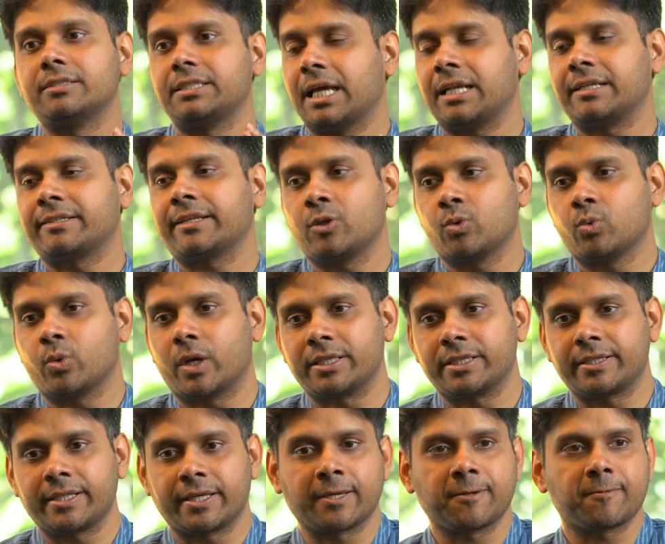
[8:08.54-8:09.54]
See, I'll tell you
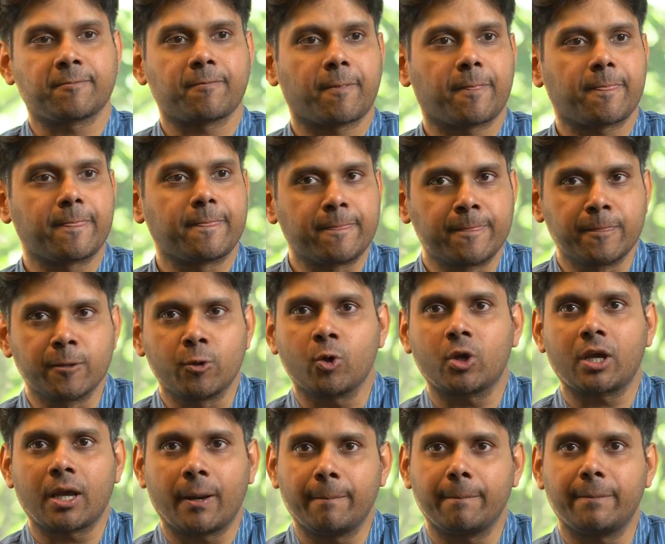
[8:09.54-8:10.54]
one thing no
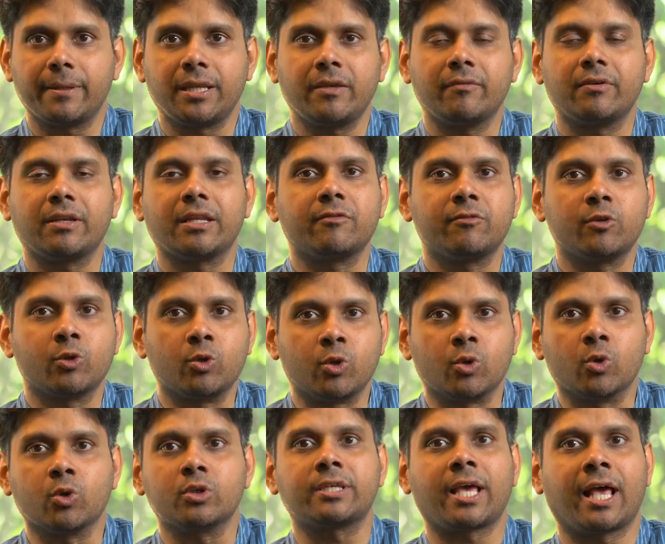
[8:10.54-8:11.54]
company will give you
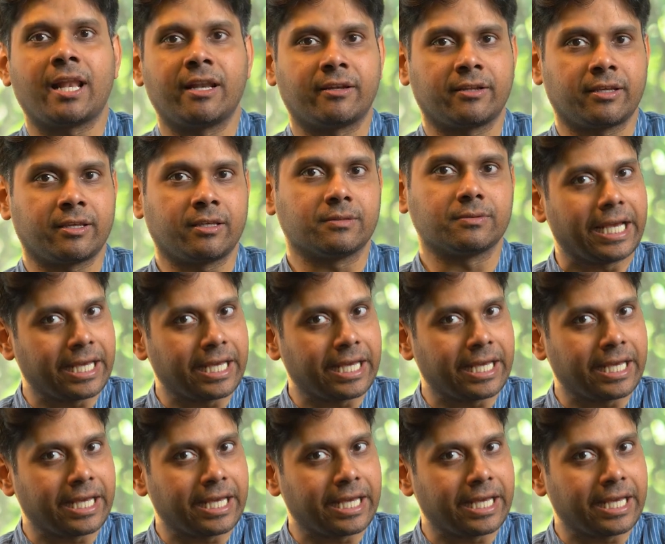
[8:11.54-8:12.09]
low salary